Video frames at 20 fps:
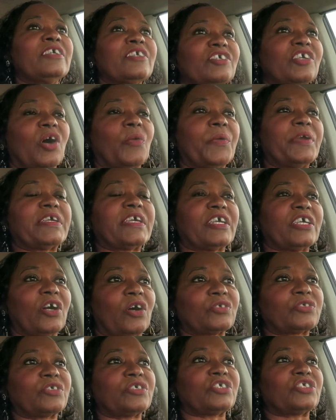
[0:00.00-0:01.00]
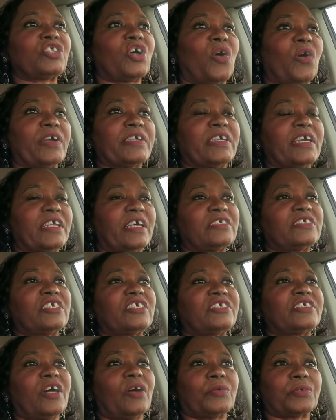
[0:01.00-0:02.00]
so we can go to the store and get us
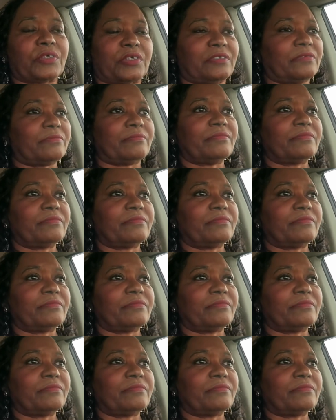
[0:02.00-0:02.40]
a soda.